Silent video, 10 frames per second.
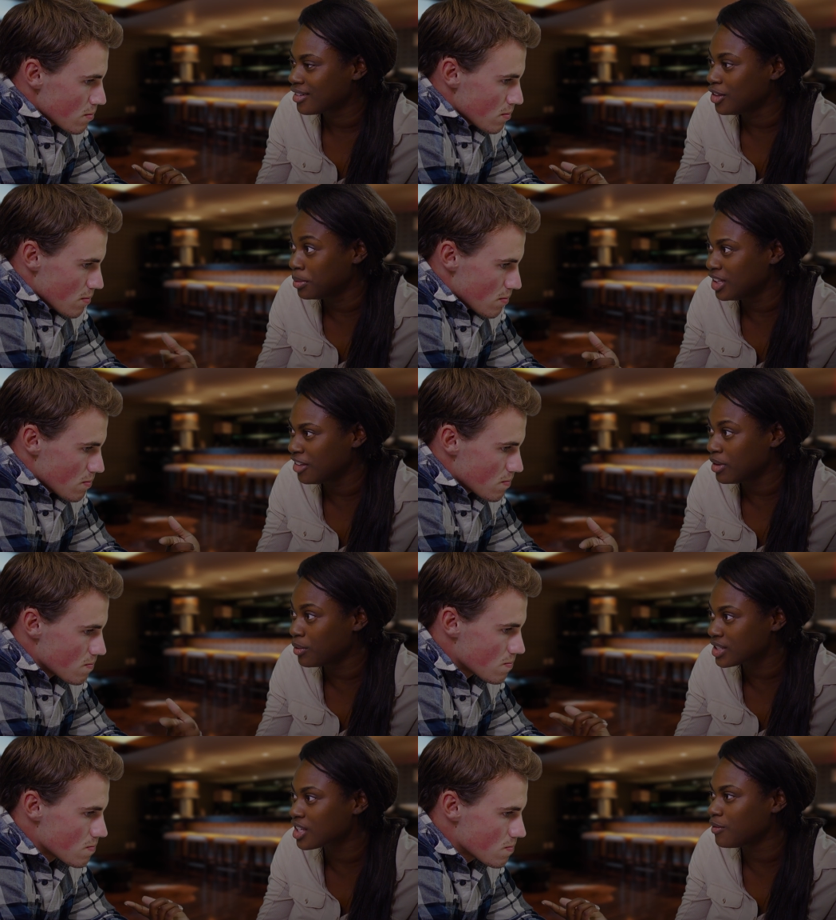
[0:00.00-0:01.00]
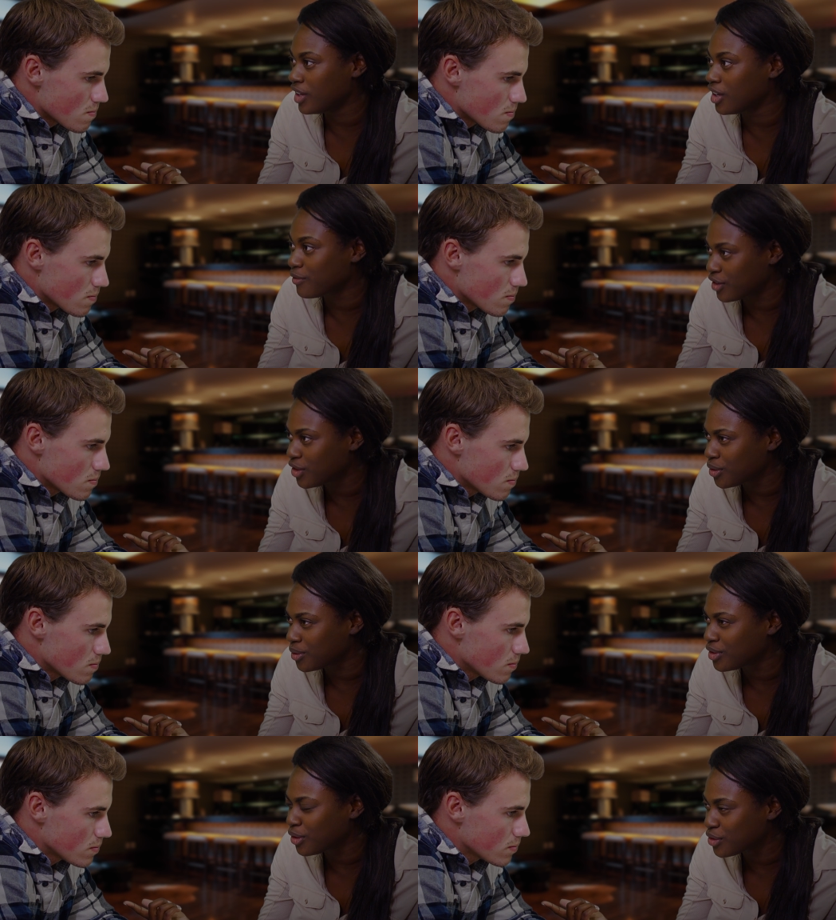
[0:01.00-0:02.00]
Speaker 1: You believe me when it's convenient for you,
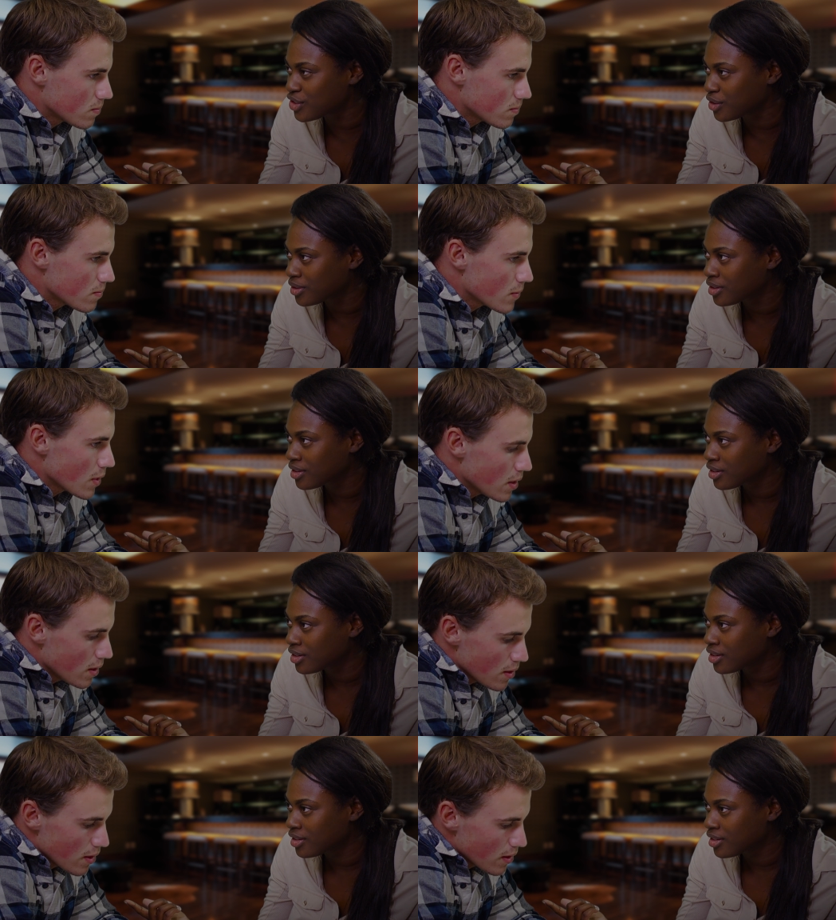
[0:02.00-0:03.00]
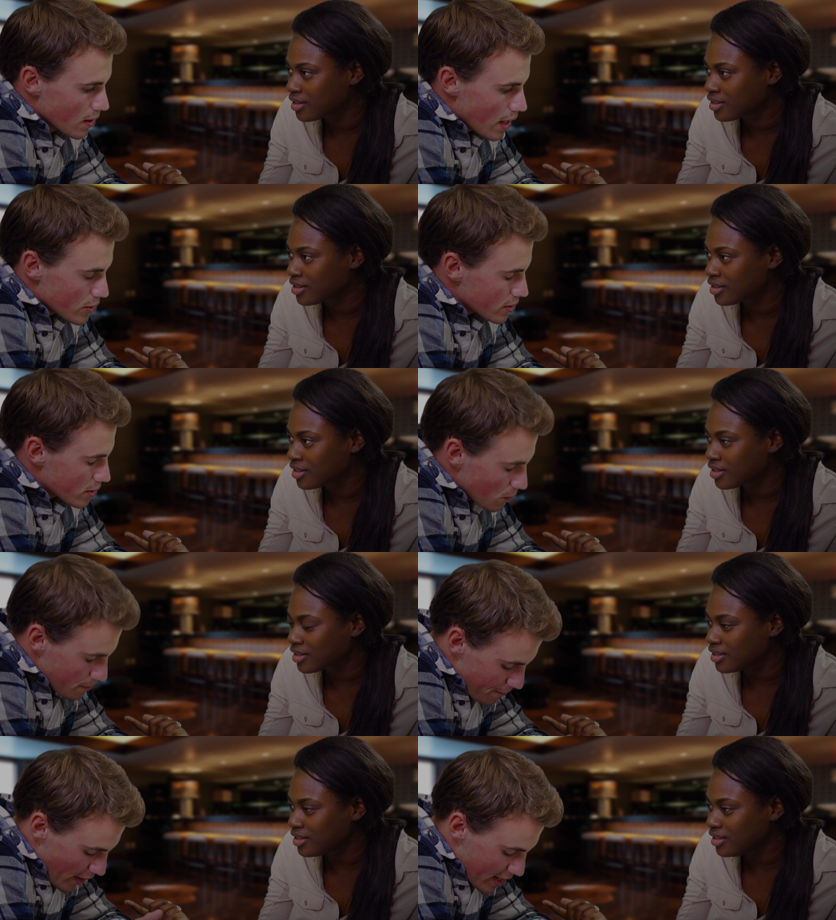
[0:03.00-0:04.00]
don't you?
Speaker 2: I just
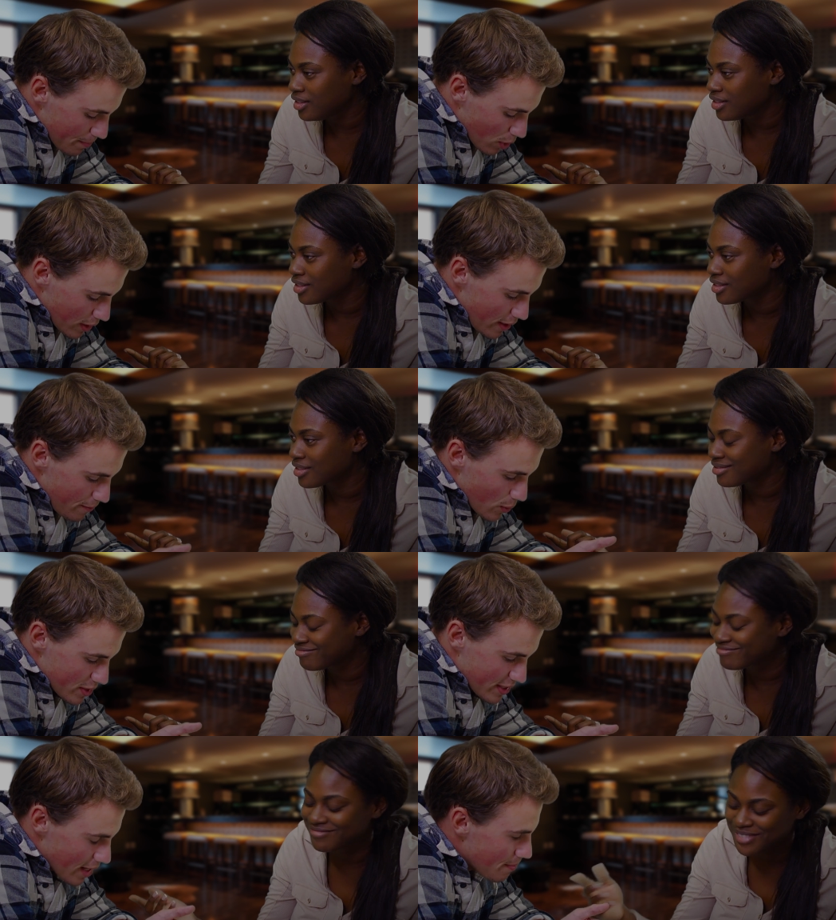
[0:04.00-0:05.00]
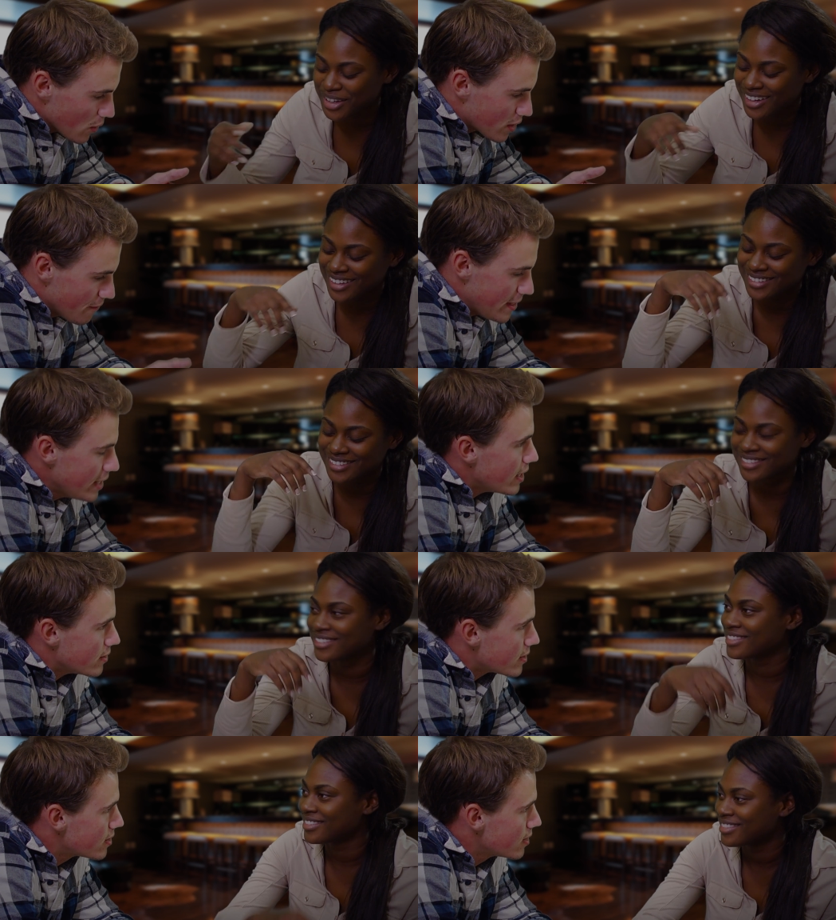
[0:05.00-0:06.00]
don't fucking believe you. It's not
Speaker 1: about
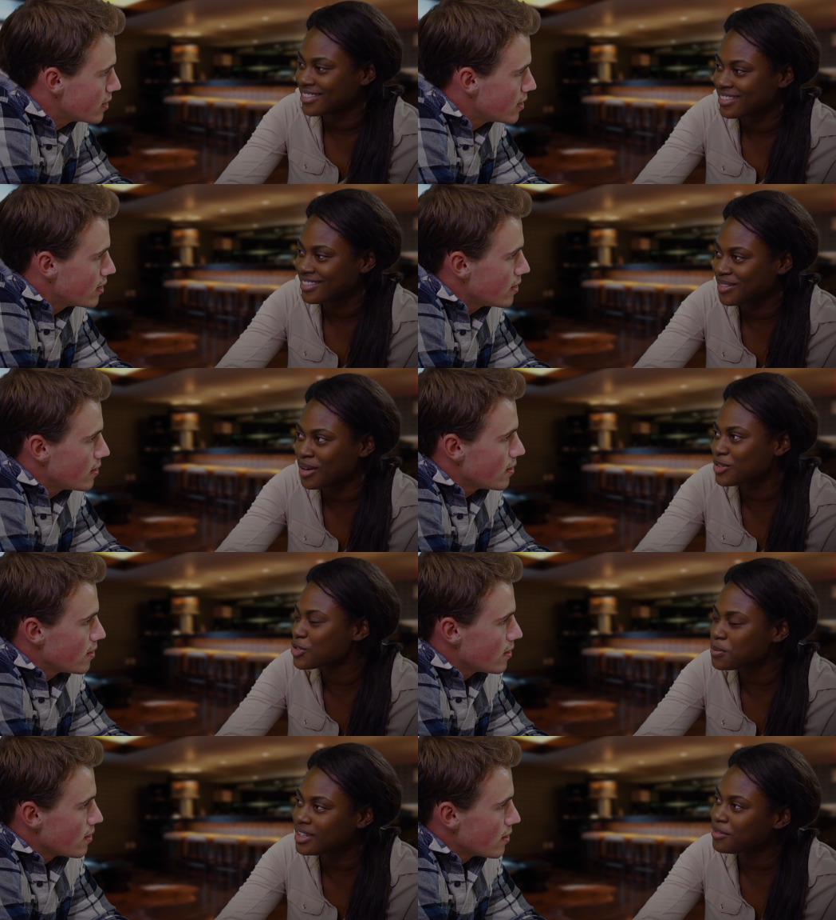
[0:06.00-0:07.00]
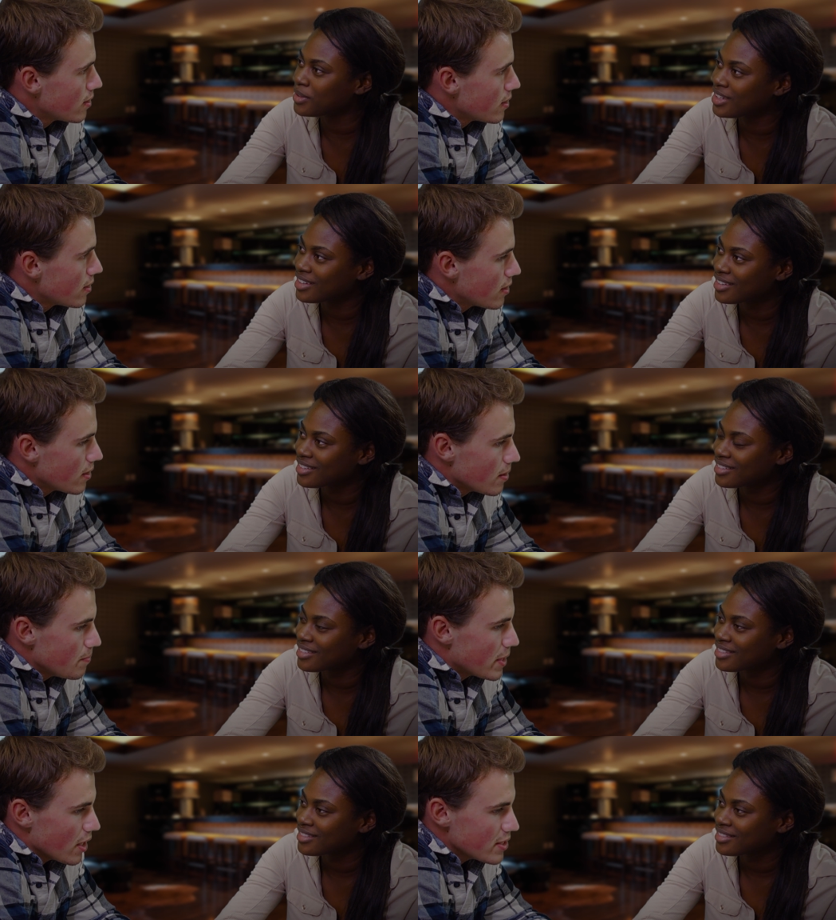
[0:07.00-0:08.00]
convenience. Why don't you believe me?
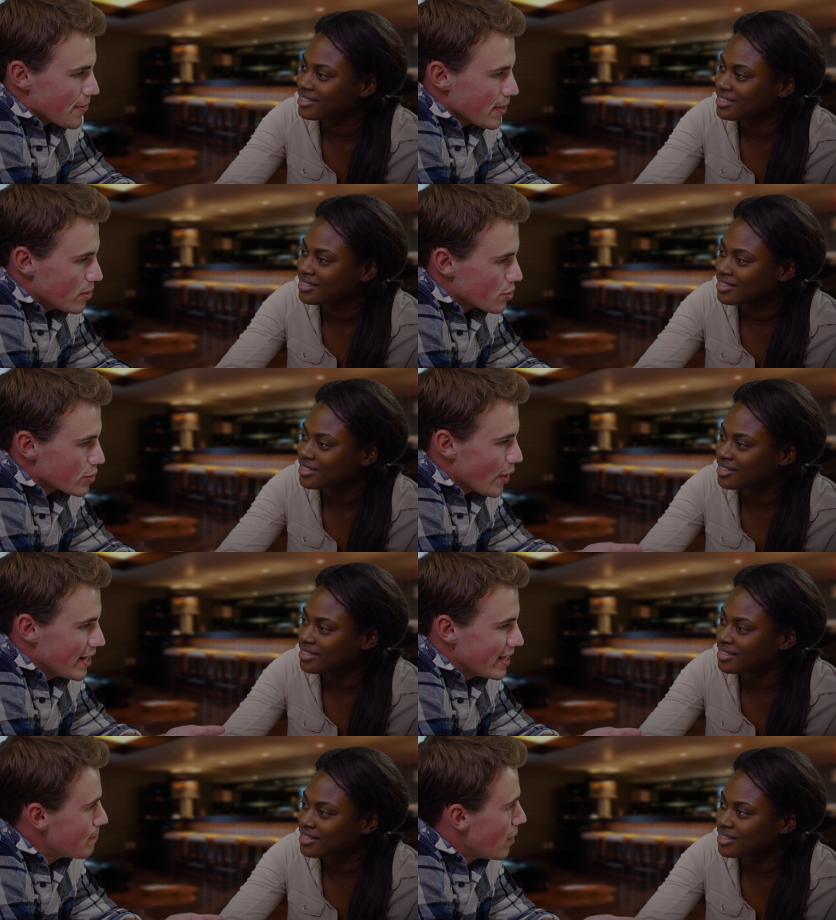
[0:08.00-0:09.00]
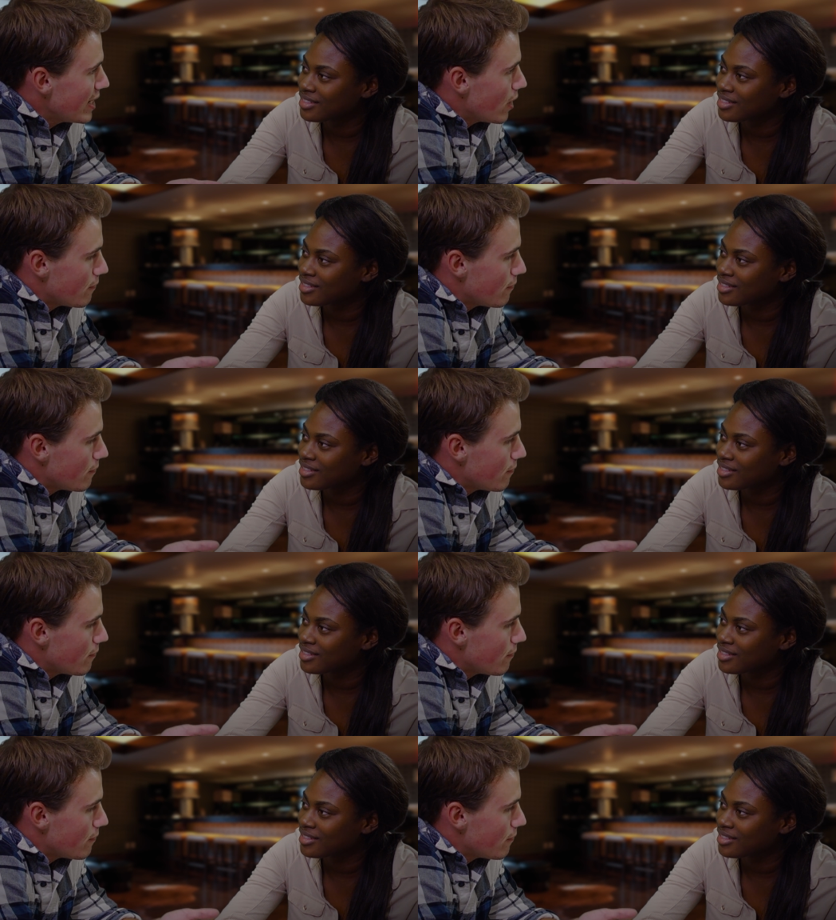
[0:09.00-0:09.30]
Speaker 2: Because I think you're just trying to get money